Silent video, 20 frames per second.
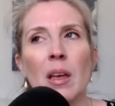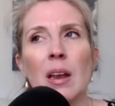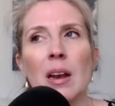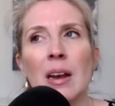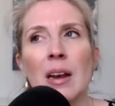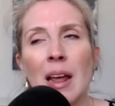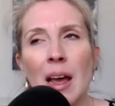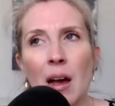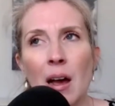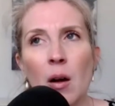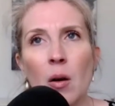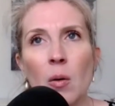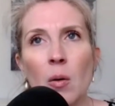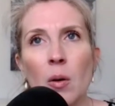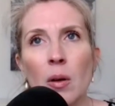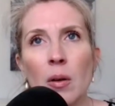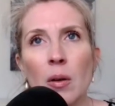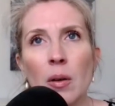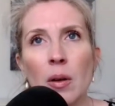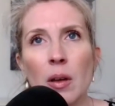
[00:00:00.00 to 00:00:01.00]

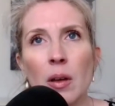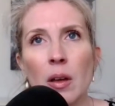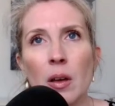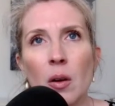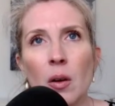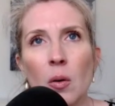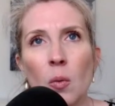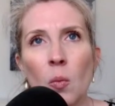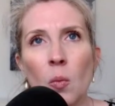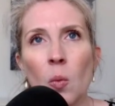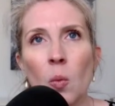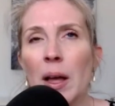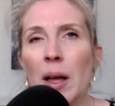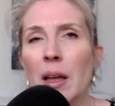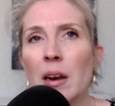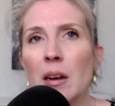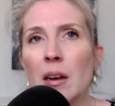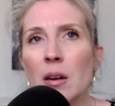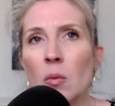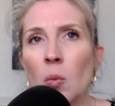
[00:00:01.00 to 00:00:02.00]
Now,
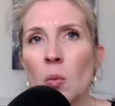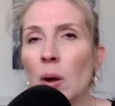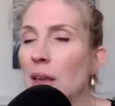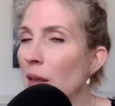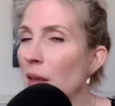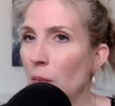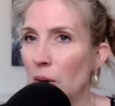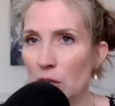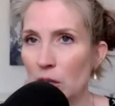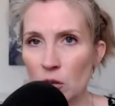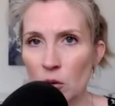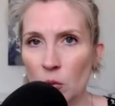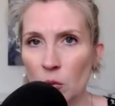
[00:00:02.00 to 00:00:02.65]
what can we do?